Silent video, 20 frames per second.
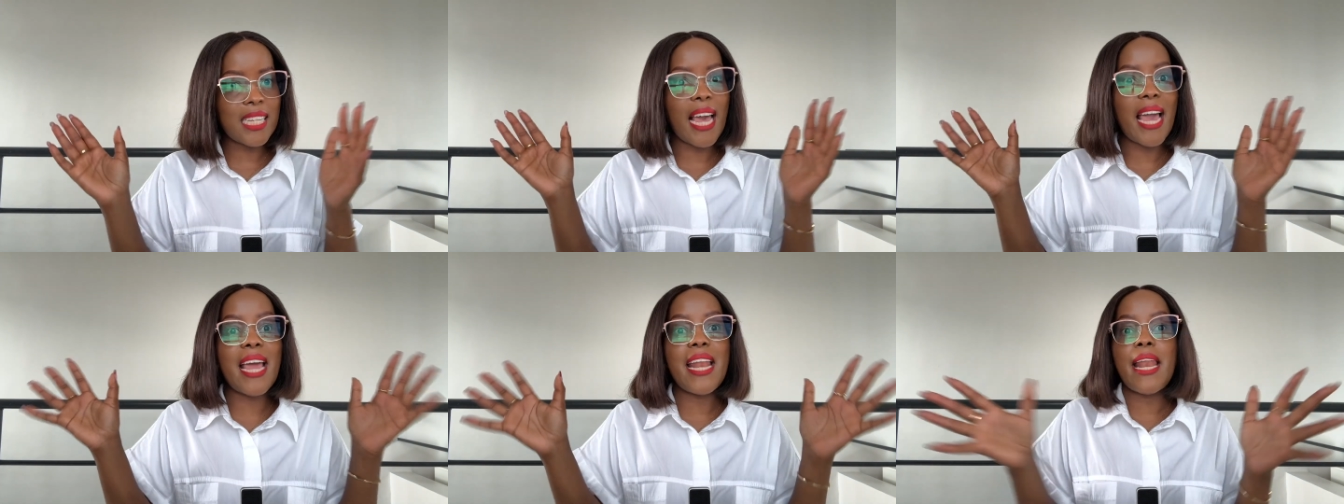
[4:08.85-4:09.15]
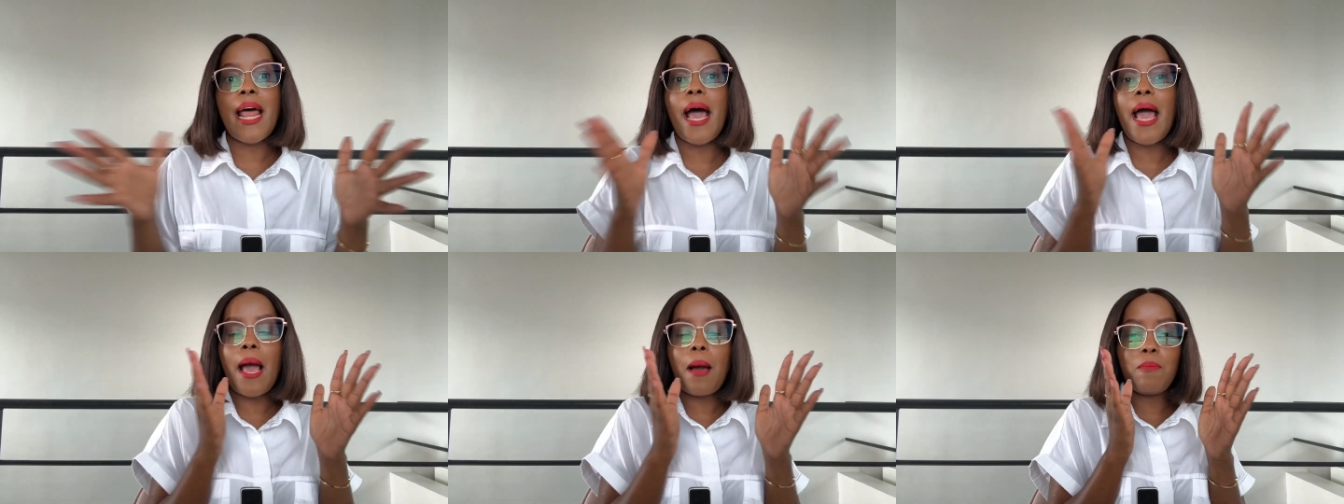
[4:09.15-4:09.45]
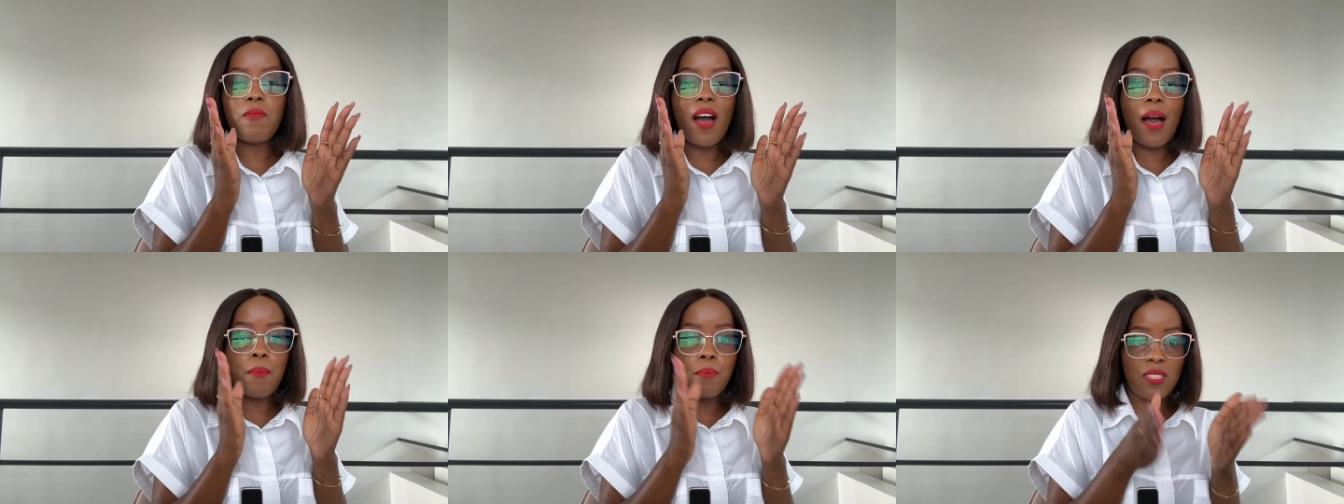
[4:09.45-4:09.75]
and
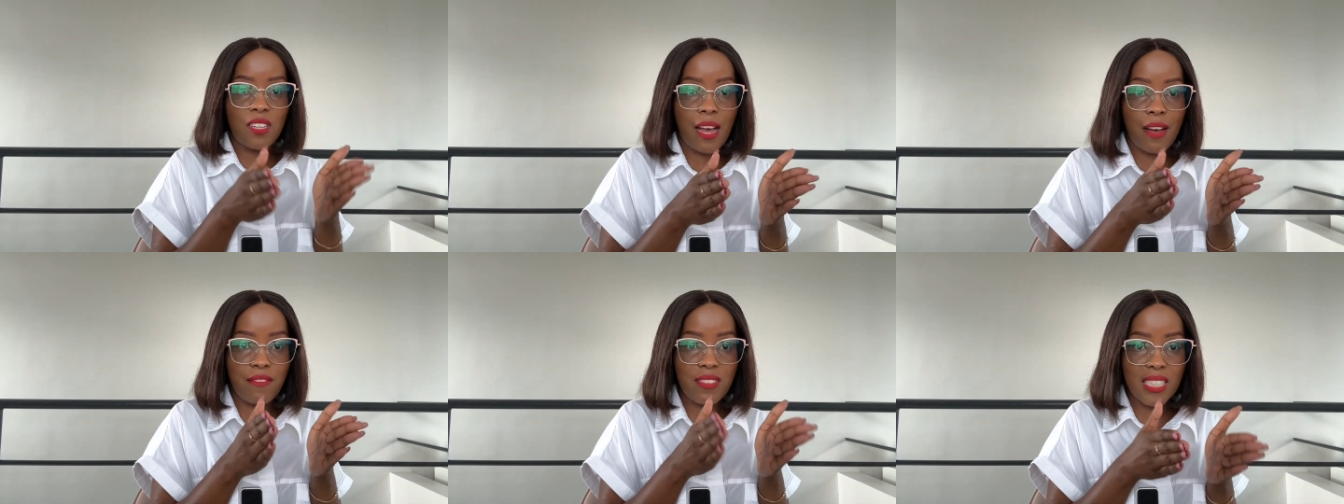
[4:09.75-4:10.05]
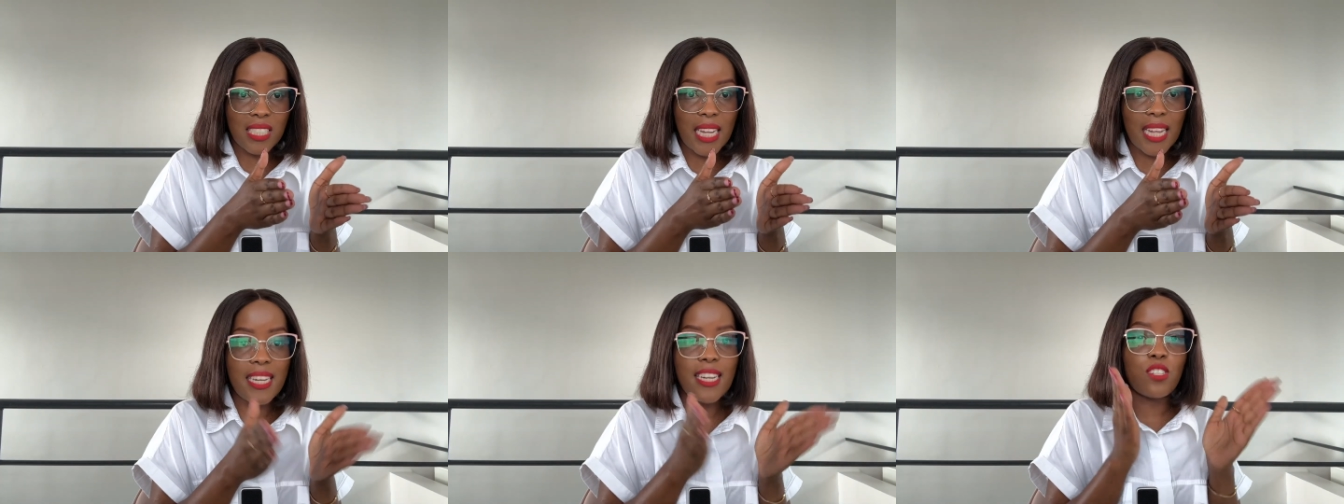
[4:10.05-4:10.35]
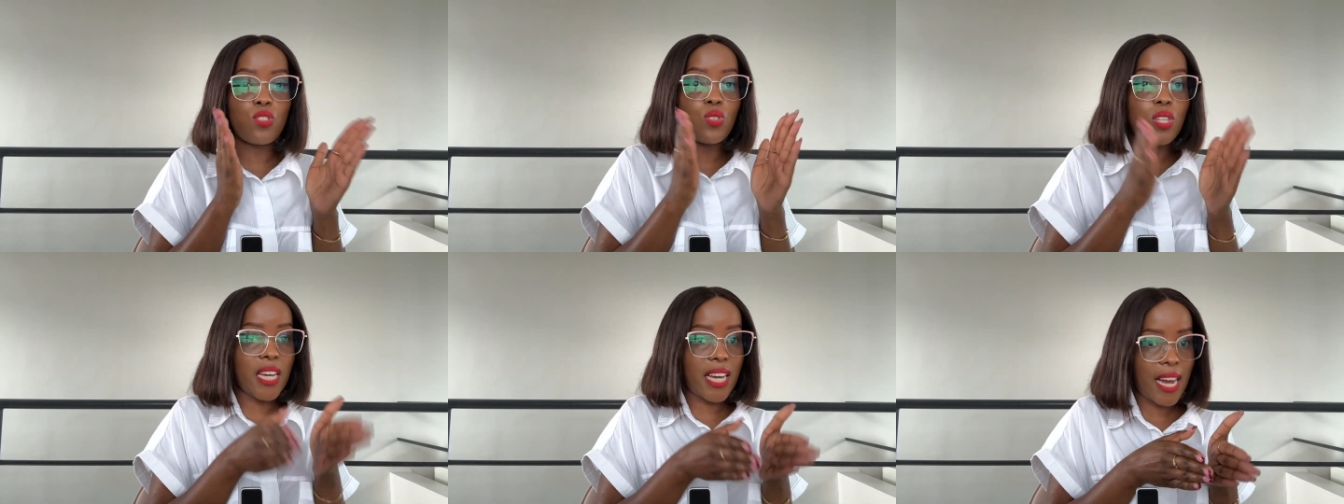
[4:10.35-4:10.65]
I've decided
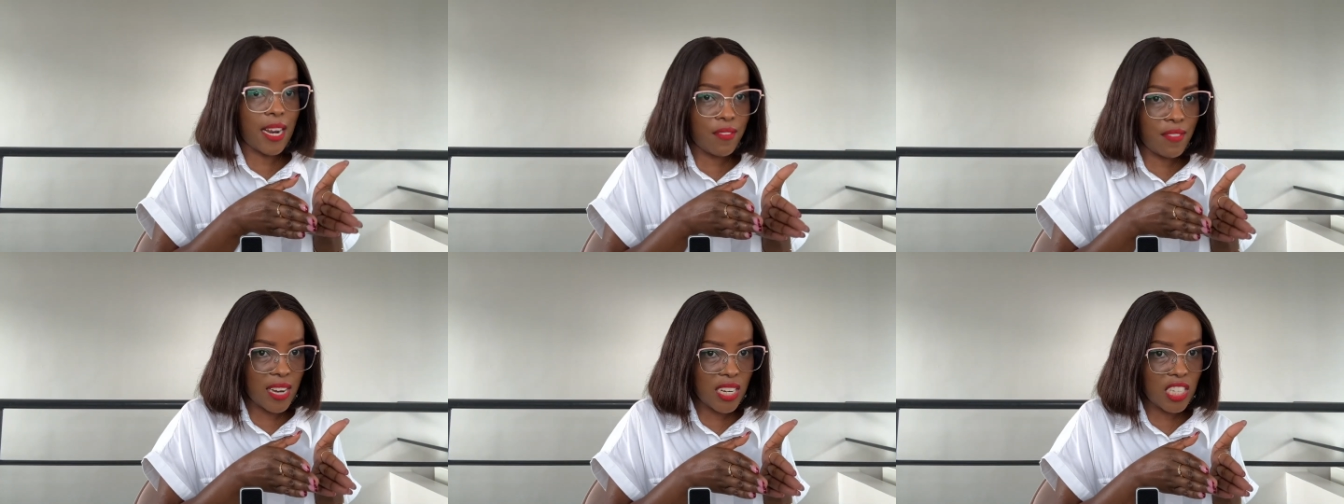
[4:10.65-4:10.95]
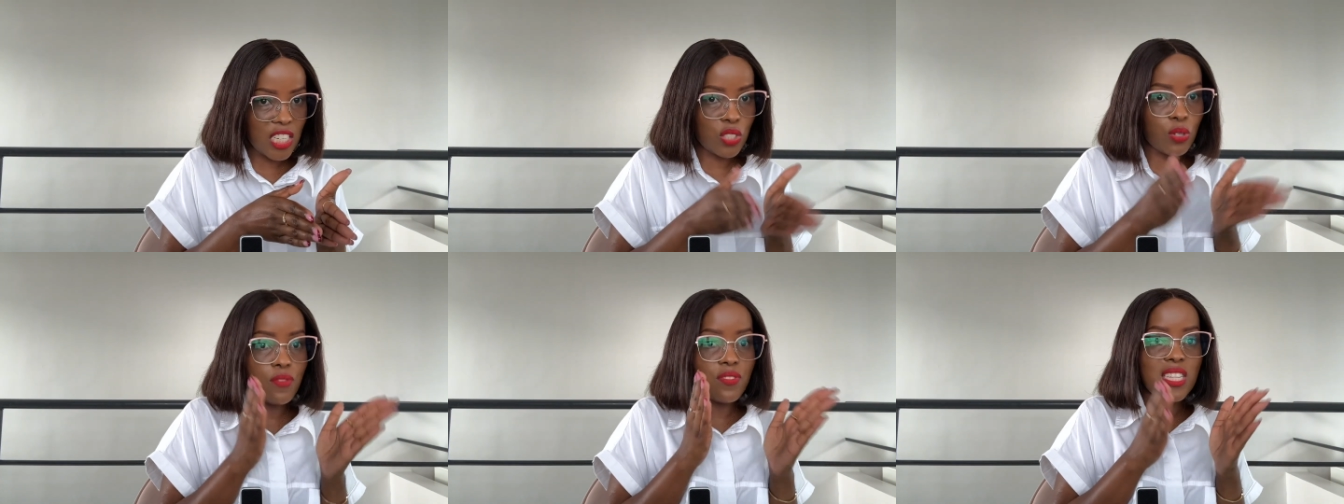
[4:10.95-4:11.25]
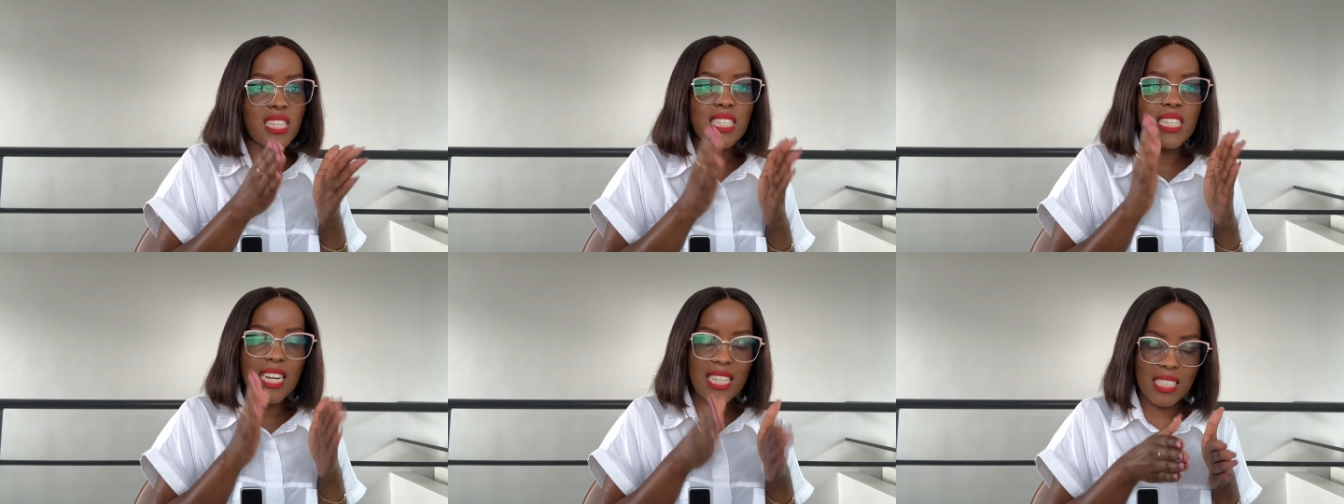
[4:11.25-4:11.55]
to take advantage of
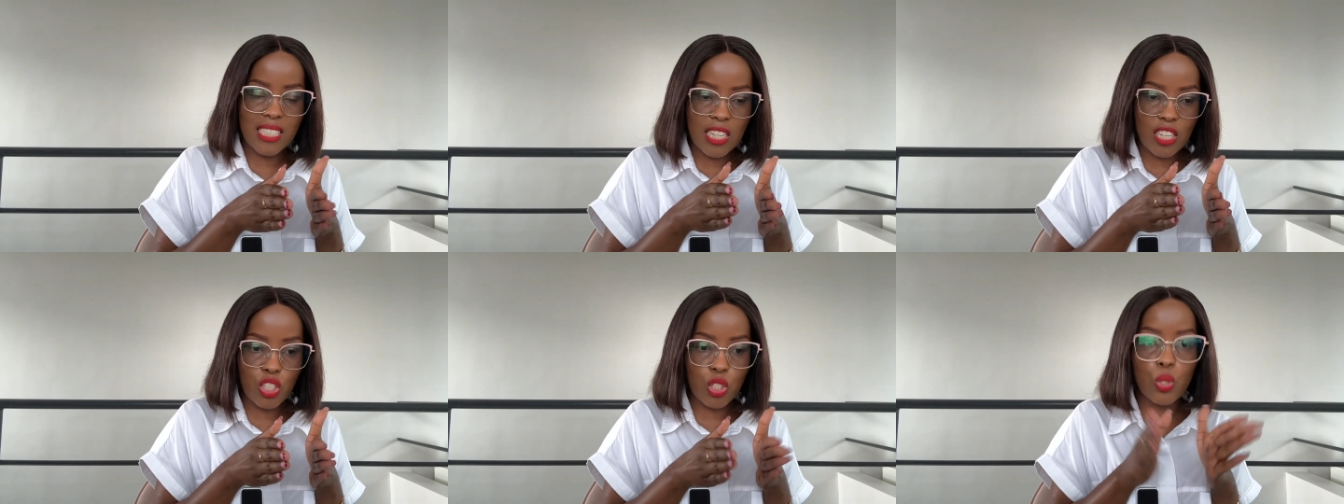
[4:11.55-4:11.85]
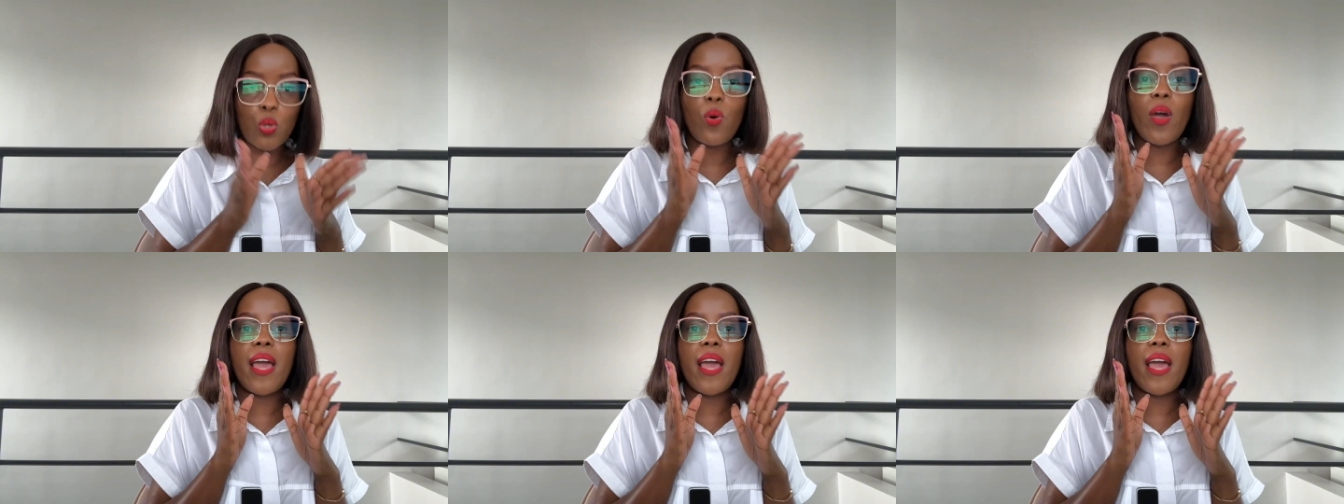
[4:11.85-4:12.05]
this rights issue